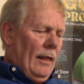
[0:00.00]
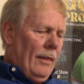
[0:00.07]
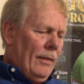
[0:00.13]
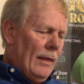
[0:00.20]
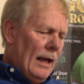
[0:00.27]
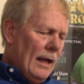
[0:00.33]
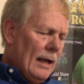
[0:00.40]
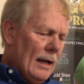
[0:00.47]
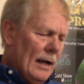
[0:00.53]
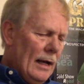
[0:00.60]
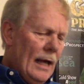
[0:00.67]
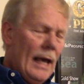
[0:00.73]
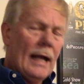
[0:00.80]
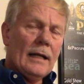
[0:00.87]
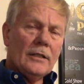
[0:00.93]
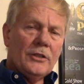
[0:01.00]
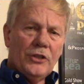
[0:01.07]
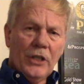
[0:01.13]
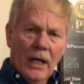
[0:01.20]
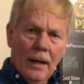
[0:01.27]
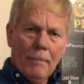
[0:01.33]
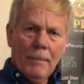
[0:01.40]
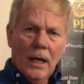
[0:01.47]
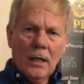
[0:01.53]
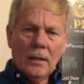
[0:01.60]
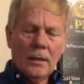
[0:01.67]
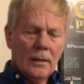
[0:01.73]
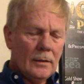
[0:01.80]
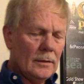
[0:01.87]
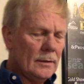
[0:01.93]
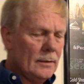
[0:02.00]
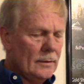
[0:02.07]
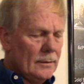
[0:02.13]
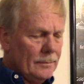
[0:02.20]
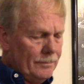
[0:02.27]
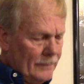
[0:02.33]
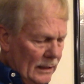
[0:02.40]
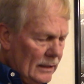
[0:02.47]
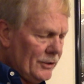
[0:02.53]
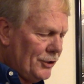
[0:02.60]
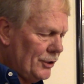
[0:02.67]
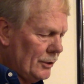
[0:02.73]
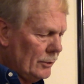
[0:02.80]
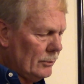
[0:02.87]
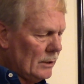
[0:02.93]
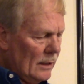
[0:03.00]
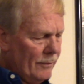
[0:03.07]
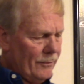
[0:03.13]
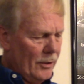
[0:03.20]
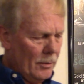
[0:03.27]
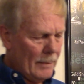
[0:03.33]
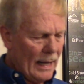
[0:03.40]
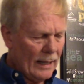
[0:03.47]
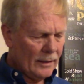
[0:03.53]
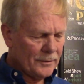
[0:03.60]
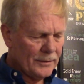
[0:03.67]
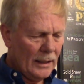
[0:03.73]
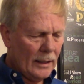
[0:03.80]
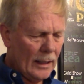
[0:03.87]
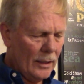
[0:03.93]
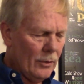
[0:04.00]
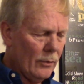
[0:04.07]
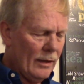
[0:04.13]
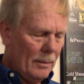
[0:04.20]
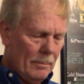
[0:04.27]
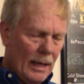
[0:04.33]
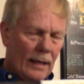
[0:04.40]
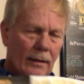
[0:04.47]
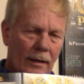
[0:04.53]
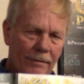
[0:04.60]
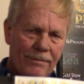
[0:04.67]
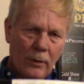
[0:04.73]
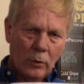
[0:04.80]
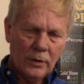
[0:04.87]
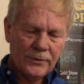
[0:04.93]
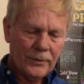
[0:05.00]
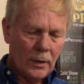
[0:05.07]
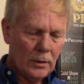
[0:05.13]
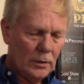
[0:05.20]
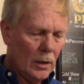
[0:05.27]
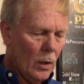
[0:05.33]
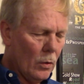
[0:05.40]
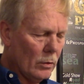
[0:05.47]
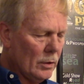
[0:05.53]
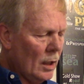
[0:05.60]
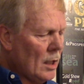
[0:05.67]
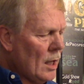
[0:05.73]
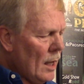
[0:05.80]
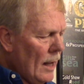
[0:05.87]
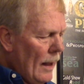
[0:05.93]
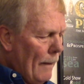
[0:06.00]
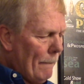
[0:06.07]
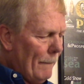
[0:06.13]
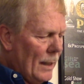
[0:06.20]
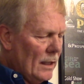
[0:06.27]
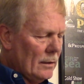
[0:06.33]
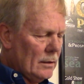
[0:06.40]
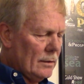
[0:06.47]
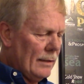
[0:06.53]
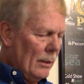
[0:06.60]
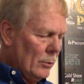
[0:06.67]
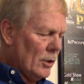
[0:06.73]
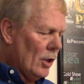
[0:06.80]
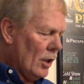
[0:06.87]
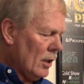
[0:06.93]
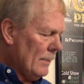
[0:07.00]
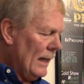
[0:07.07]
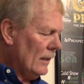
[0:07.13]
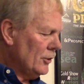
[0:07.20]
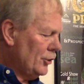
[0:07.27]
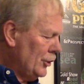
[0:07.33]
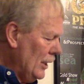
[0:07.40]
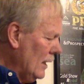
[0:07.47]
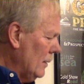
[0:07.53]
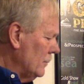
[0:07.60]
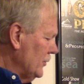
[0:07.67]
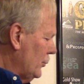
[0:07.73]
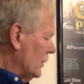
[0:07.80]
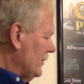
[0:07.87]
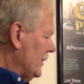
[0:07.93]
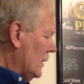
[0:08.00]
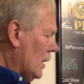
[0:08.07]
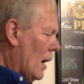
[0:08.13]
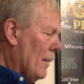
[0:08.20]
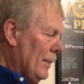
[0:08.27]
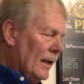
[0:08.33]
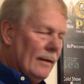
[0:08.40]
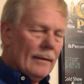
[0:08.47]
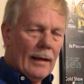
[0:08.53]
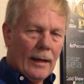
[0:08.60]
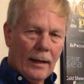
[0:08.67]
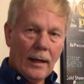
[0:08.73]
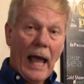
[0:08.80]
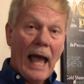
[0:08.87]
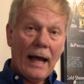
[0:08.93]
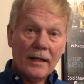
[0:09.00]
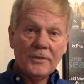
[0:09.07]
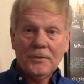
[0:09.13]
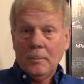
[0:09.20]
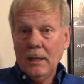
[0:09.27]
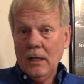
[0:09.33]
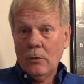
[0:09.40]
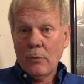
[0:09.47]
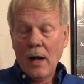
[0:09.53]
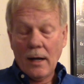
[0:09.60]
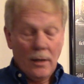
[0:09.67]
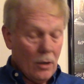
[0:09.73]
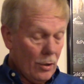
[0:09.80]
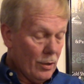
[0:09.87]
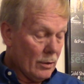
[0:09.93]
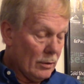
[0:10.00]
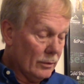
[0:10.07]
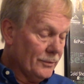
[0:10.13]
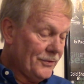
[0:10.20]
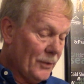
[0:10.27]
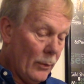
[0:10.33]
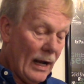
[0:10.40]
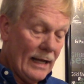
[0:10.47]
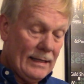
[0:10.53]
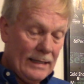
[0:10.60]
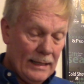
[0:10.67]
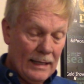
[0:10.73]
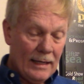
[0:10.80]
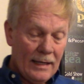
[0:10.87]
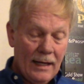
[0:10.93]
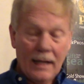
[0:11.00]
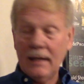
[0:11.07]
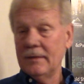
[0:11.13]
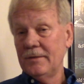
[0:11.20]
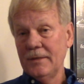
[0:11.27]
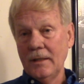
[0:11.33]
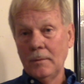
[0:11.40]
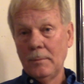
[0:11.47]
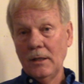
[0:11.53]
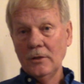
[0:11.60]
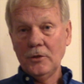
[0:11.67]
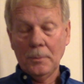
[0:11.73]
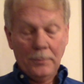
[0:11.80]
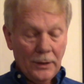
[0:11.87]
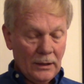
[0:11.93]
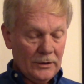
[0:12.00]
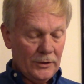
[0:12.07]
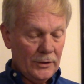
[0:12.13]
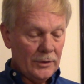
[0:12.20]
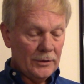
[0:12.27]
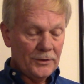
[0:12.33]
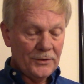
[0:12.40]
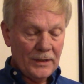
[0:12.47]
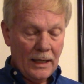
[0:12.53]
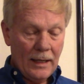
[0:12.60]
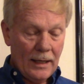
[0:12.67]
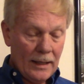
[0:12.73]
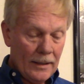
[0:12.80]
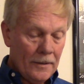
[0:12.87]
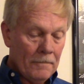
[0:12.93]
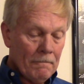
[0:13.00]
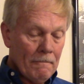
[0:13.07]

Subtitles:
They had a gem issue of their magazine. I know they mainly focus on gold, but they were talking about gems was the topic, and they asked me to write an article. So I did, and I sent a bunch of pictures, and